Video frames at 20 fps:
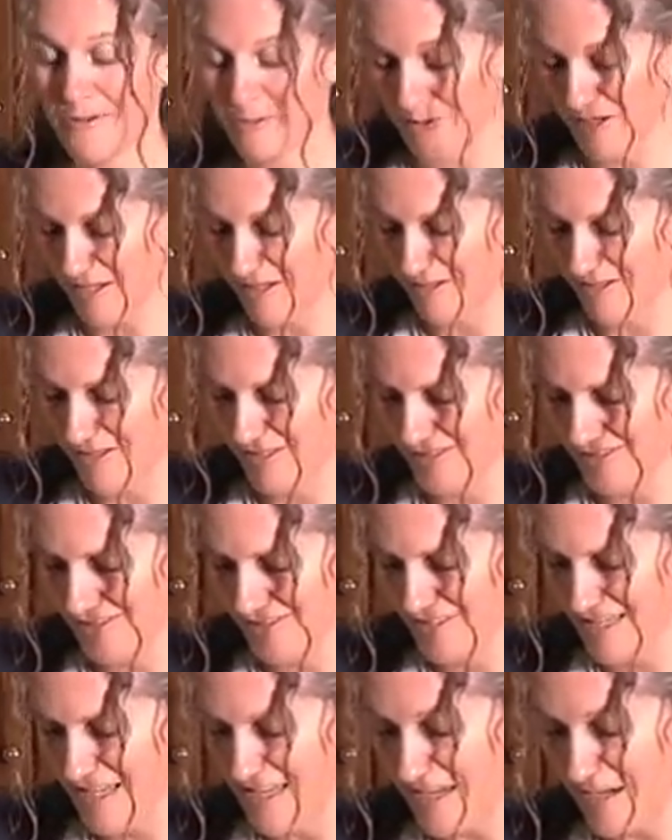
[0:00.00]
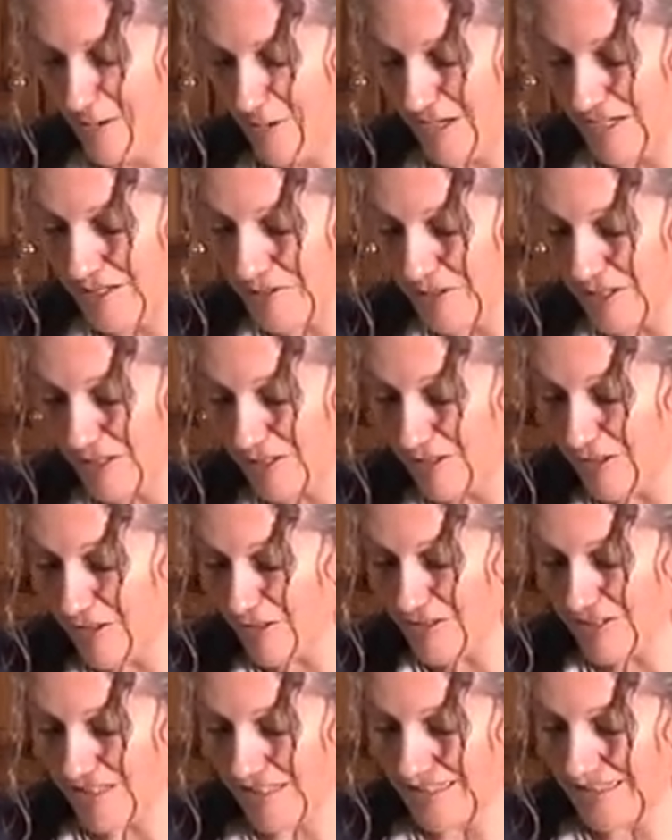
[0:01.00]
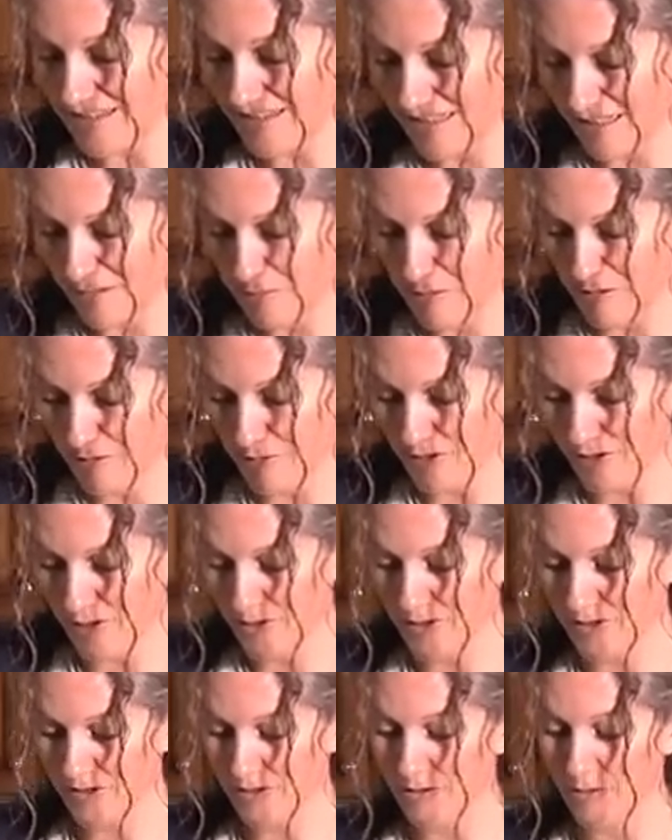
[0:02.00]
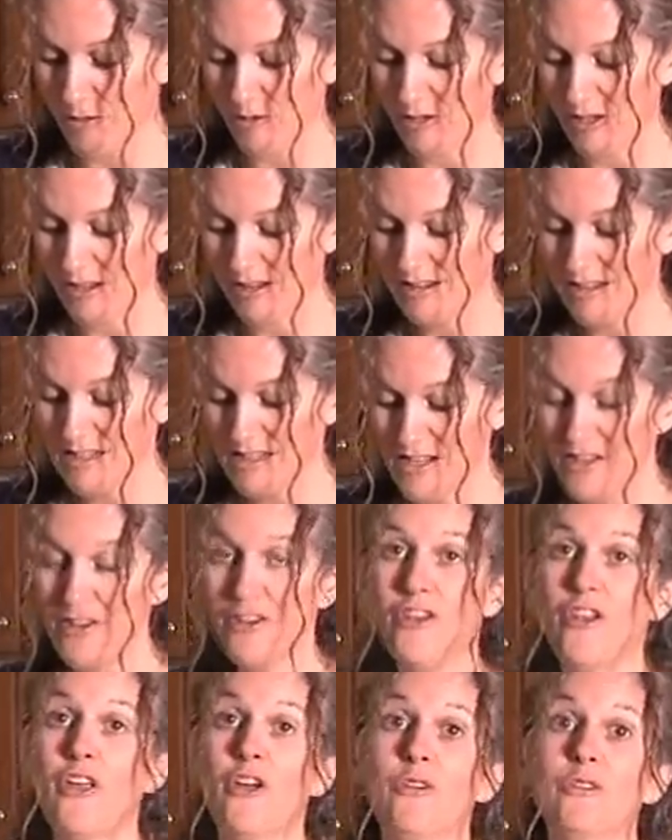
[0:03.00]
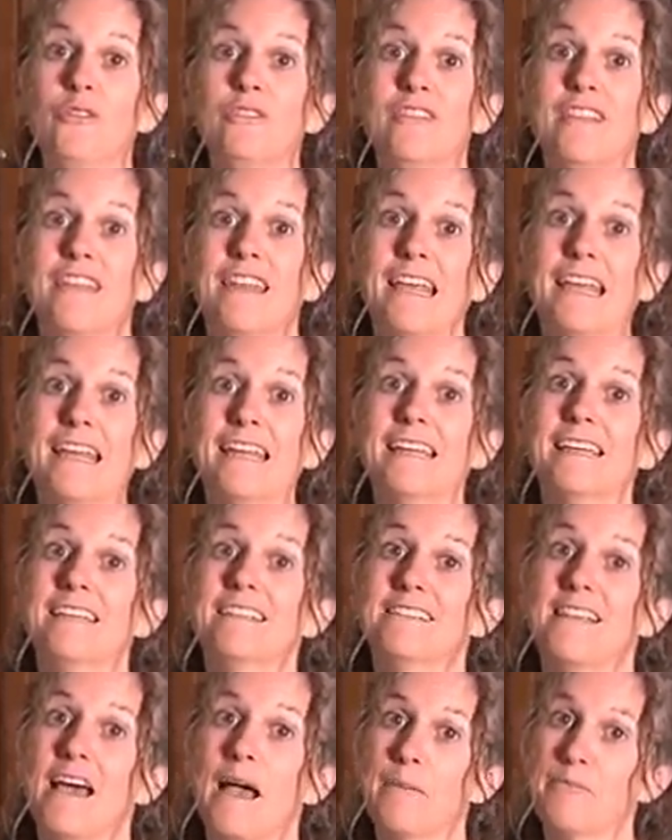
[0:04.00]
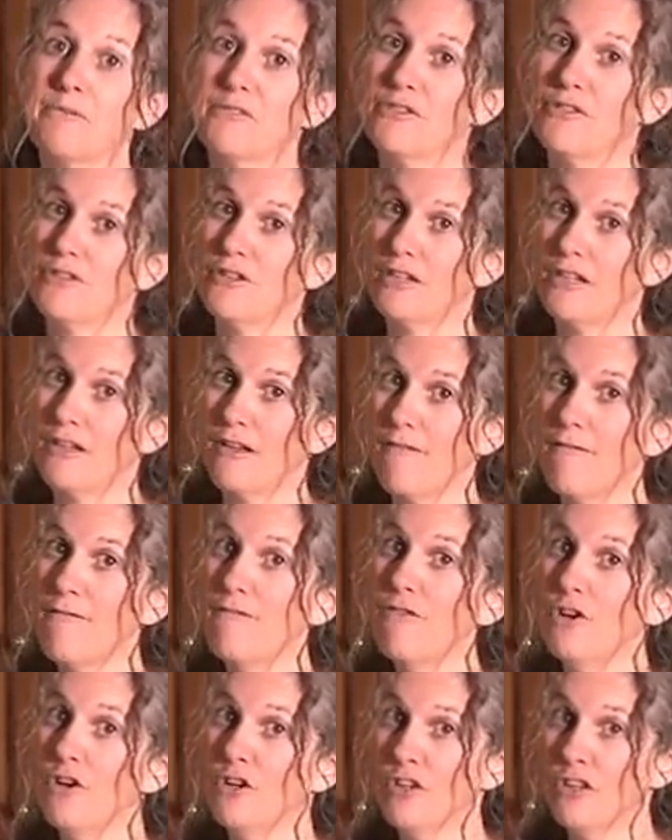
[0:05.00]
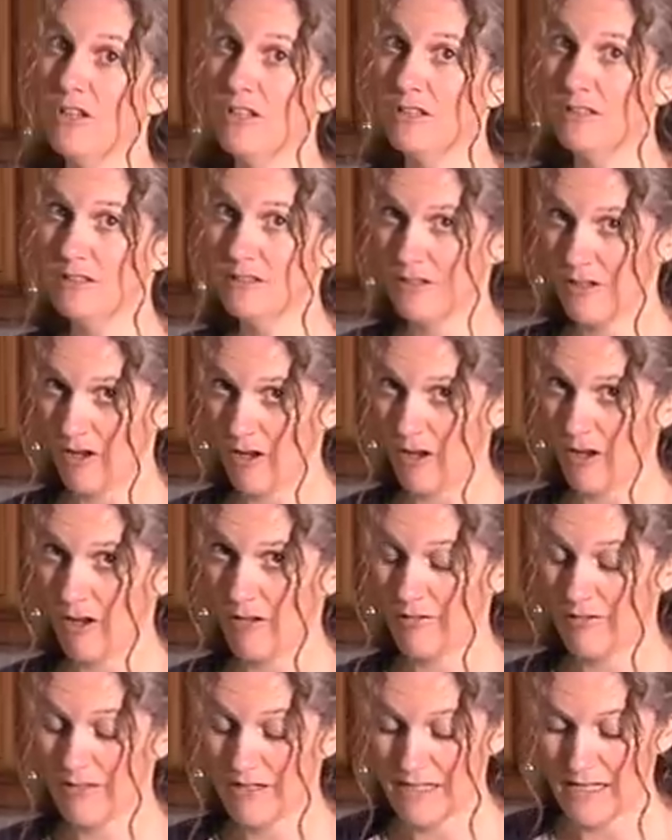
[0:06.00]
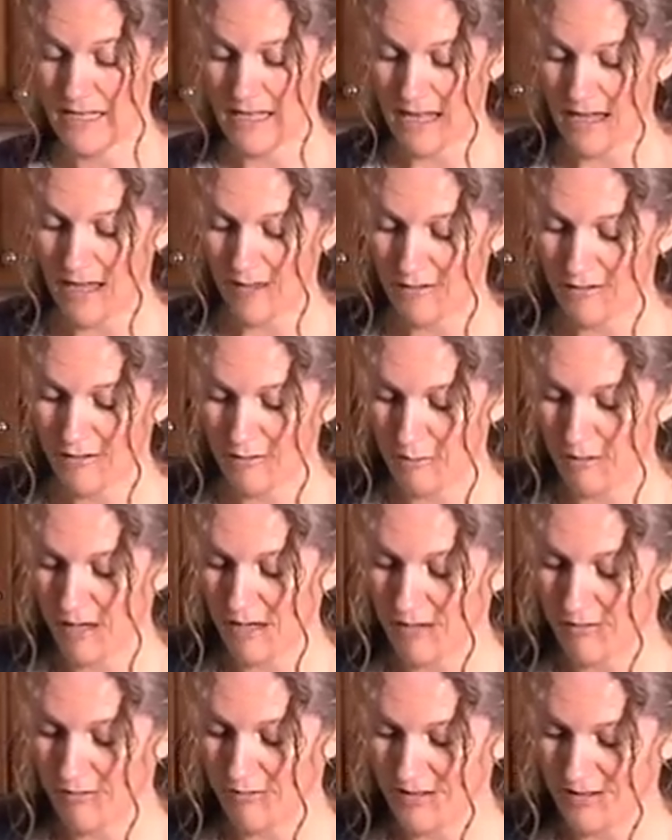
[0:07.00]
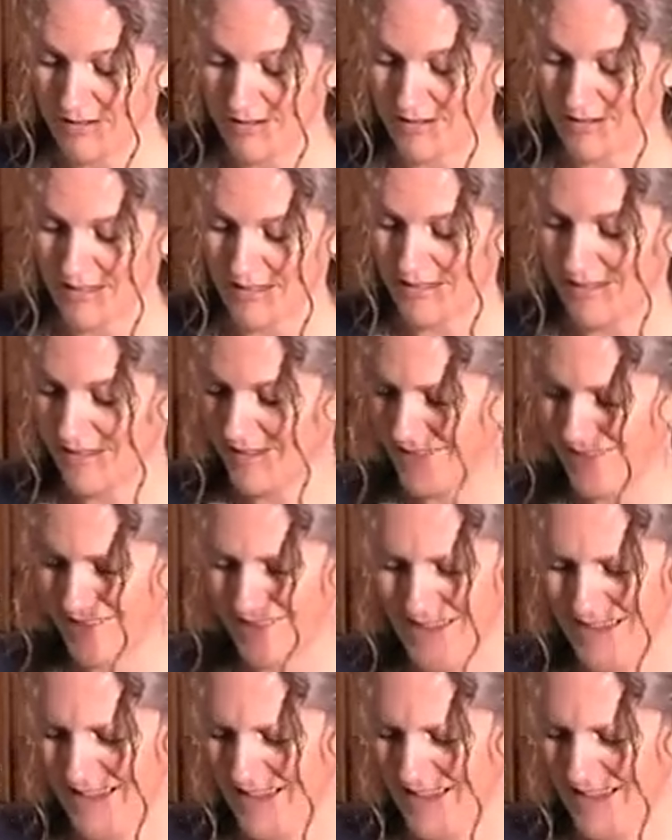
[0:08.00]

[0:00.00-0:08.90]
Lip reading: and wellness. Now, anyone who knows anything about coconut oil knows that it is absolutely full of health benefits. It's